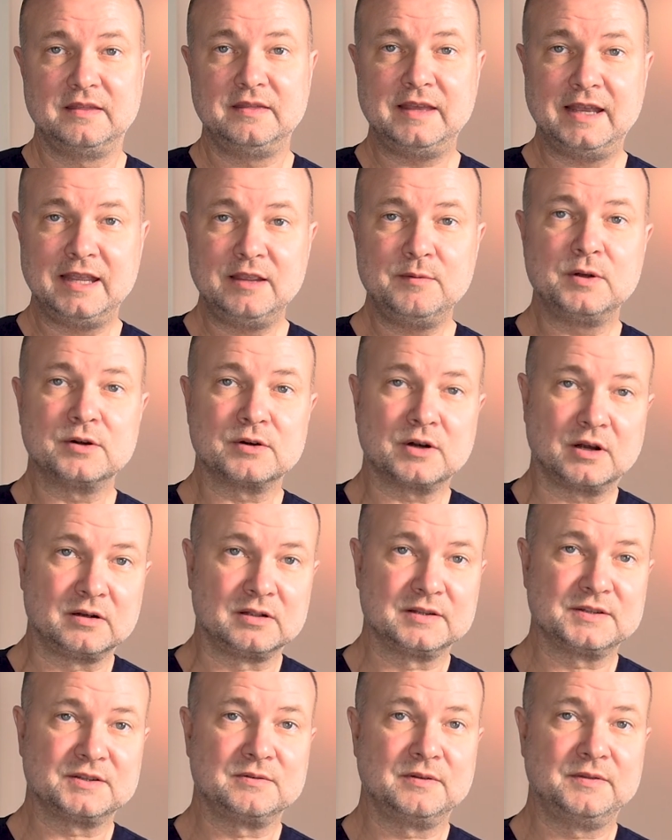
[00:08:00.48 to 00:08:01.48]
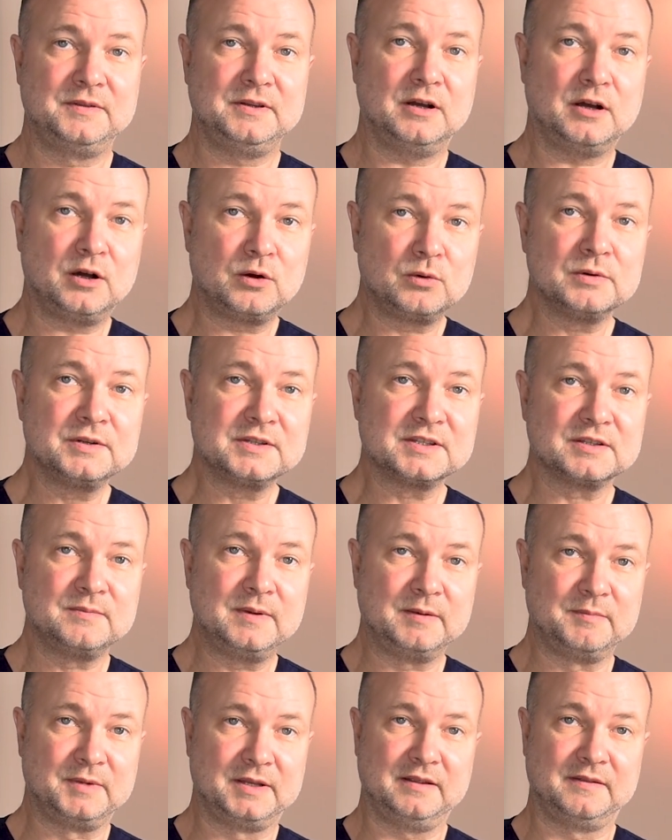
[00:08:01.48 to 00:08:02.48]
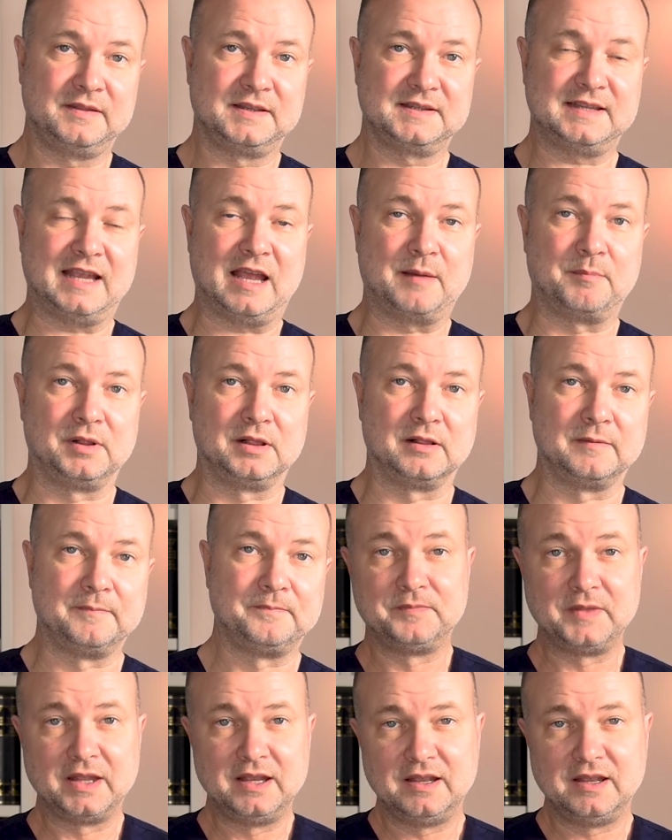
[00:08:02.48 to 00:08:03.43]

they were also the oldest women in the sample.